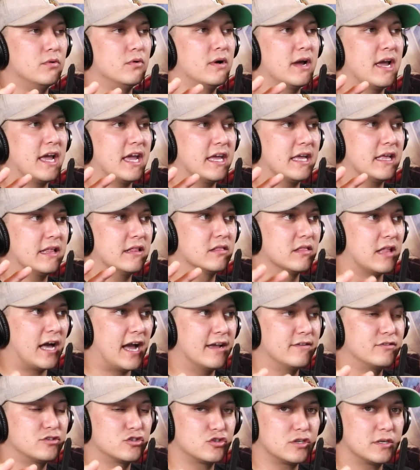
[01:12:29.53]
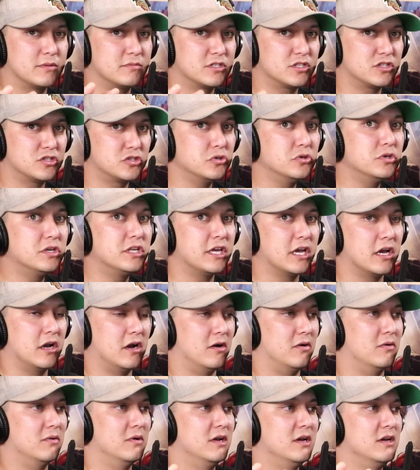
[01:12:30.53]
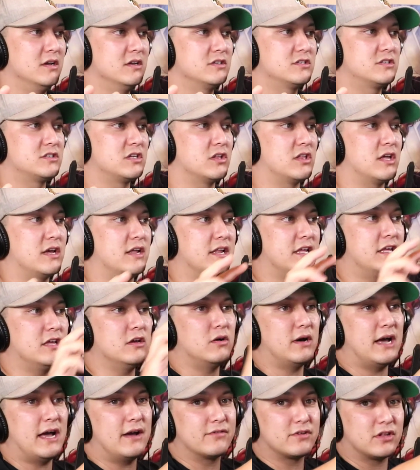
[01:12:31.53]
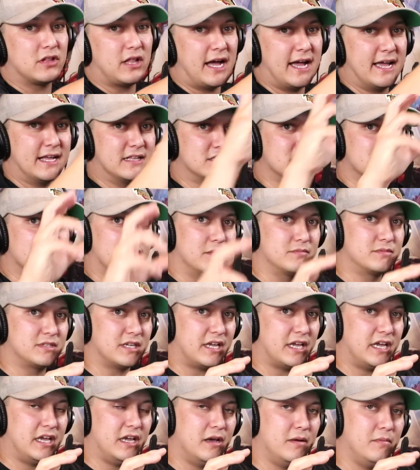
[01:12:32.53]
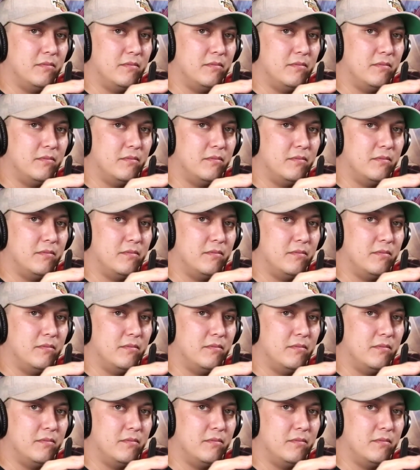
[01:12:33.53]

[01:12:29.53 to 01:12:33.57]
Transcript: live stream studio, so that he'll have clients come to him,